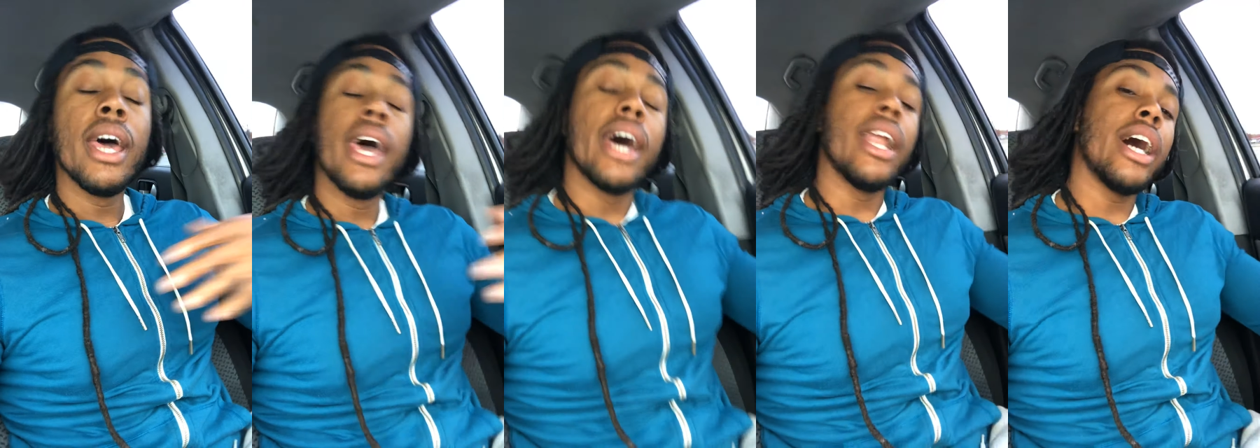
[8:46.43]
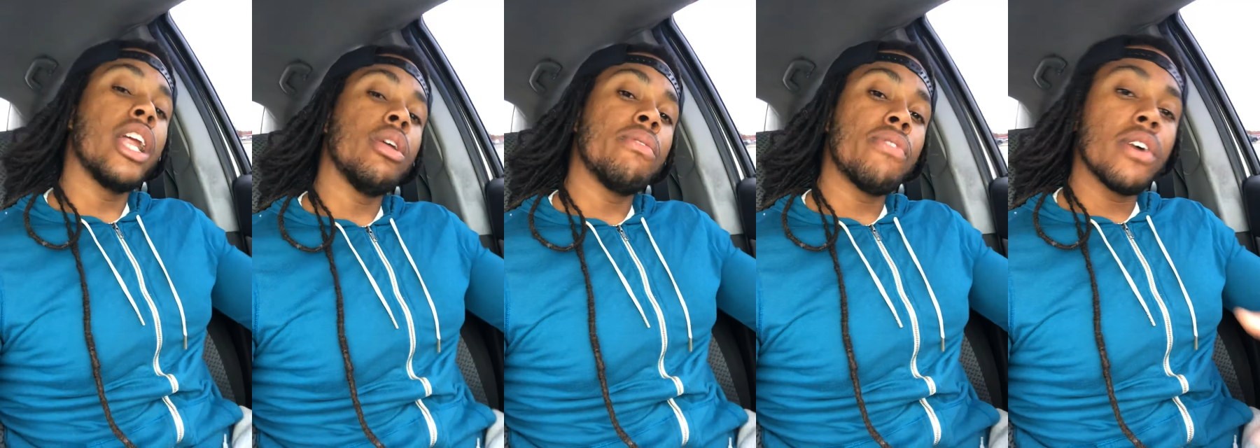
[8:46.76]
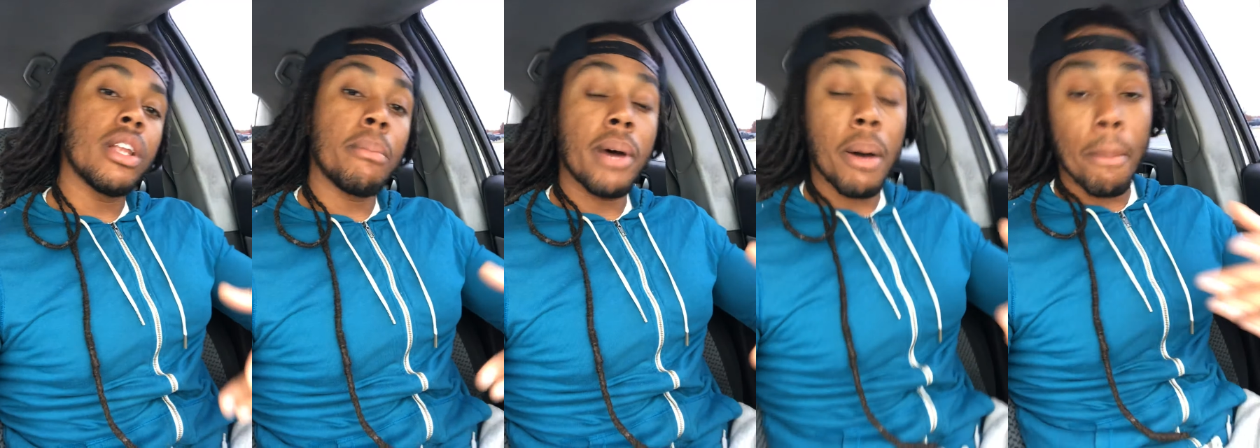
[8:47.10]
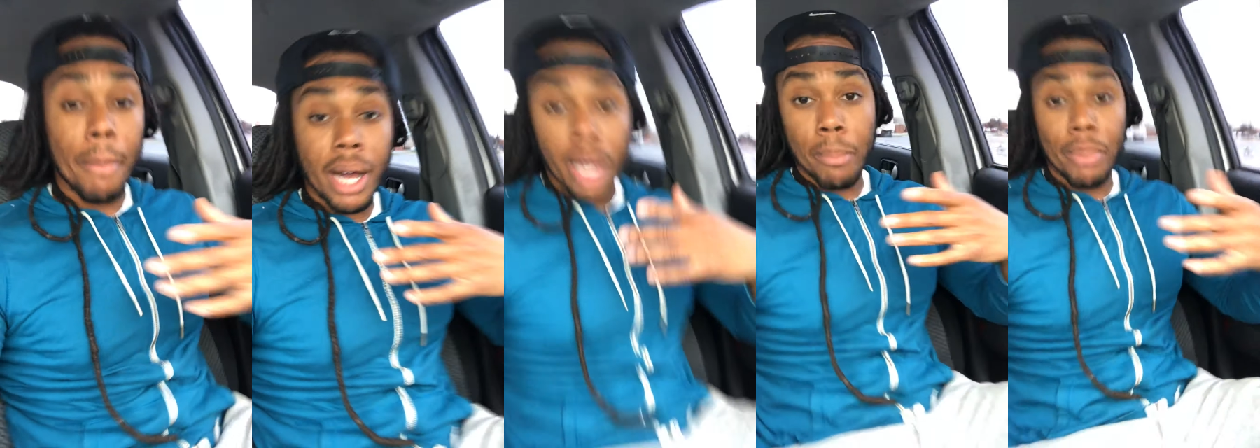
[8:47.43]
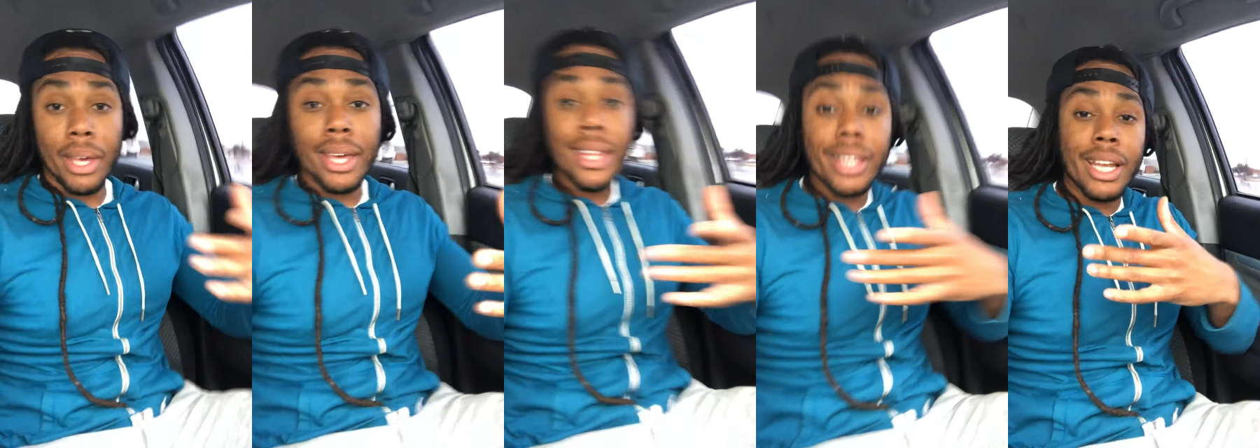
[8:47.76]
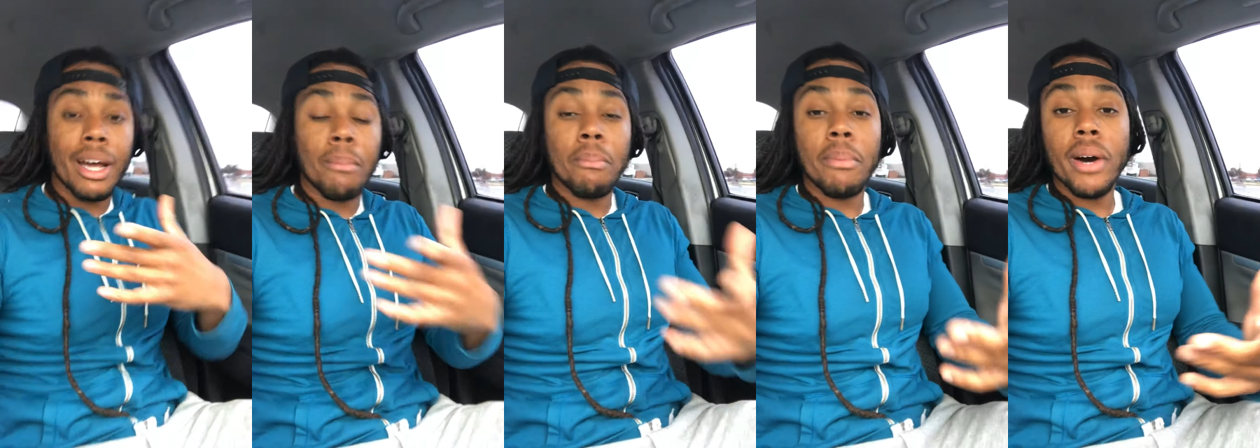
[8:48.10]
And how do you feel about my opinion
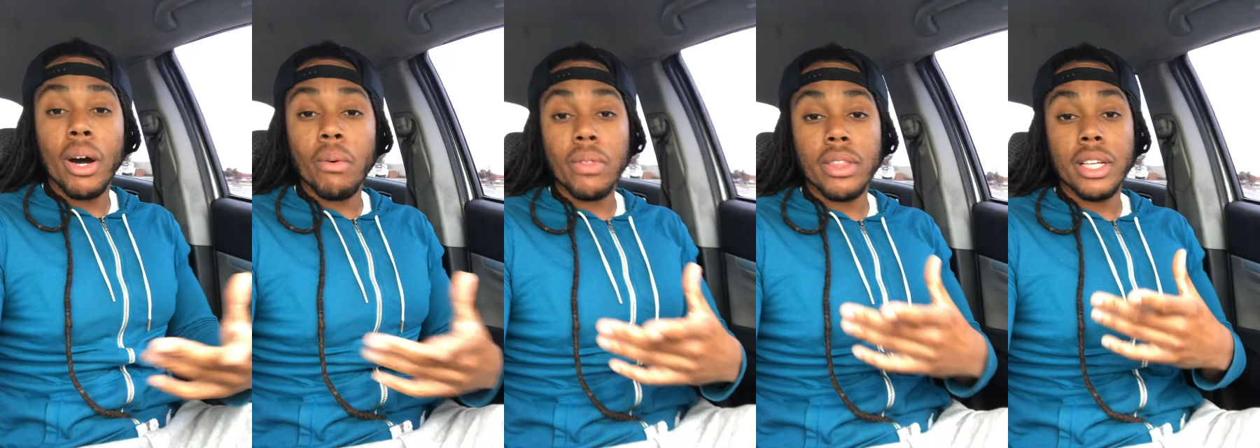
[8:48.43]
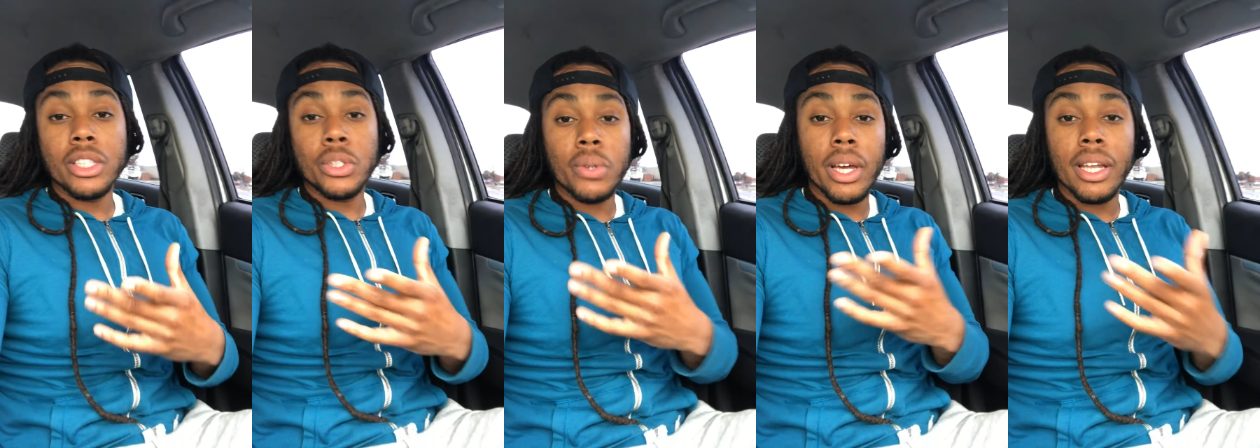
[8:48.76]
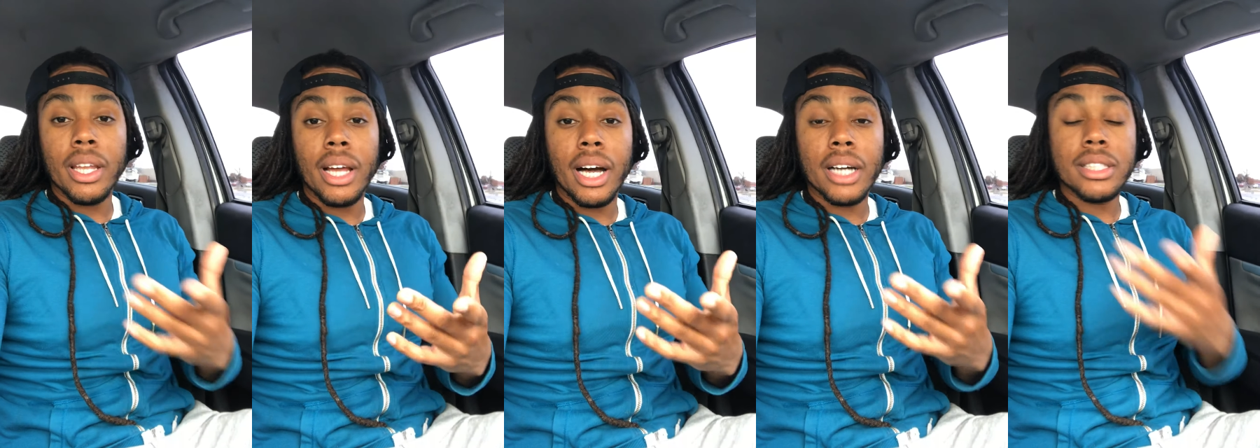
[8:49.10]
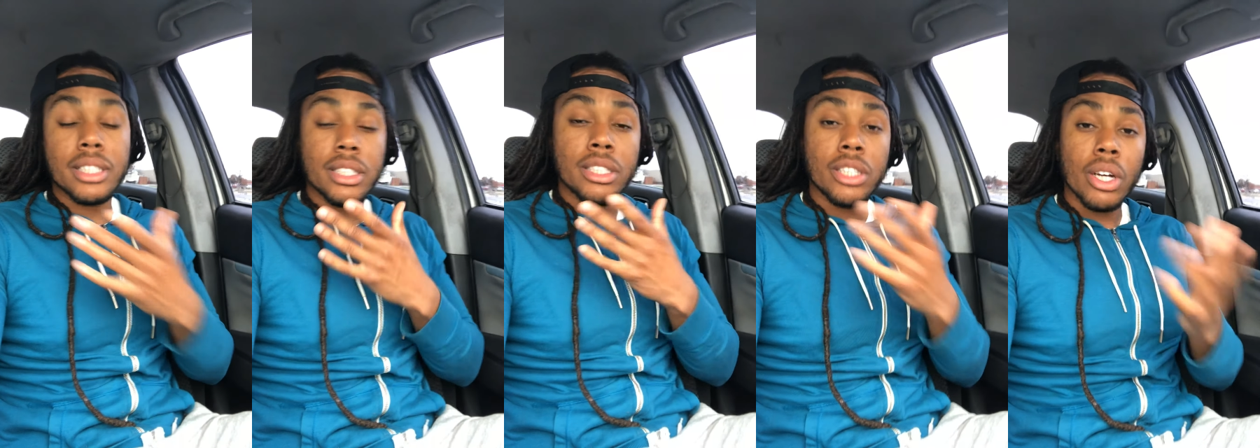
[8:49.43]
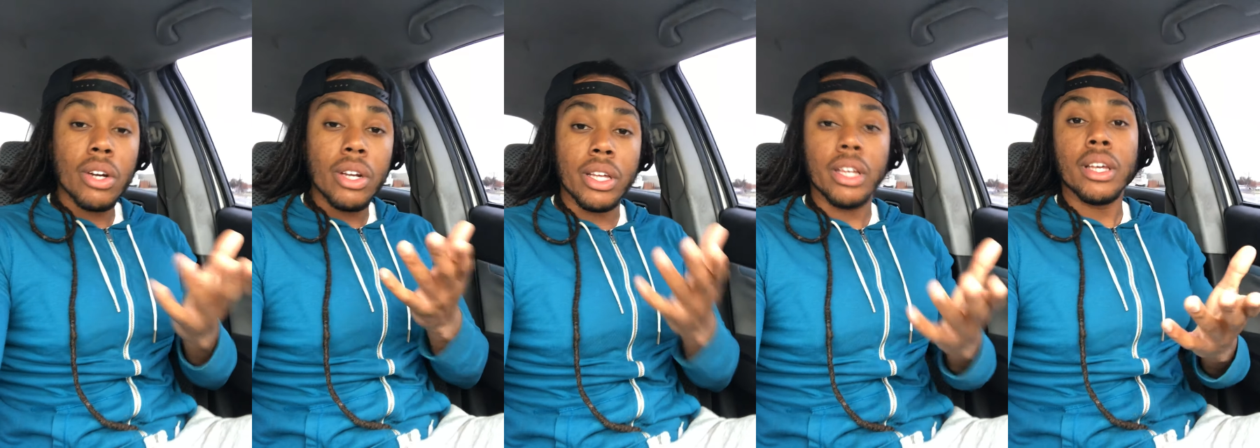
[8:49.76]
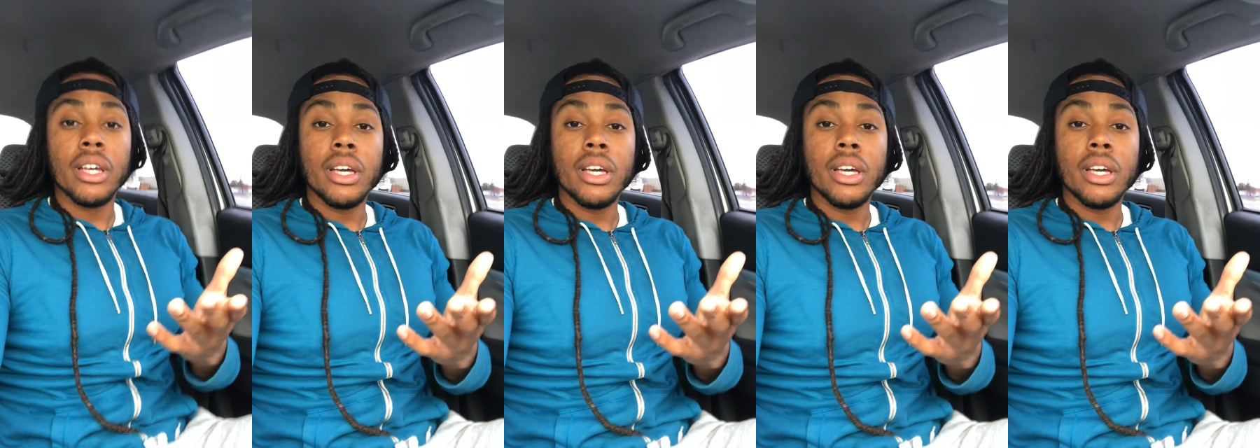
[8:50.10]
about the dreadlocks journey,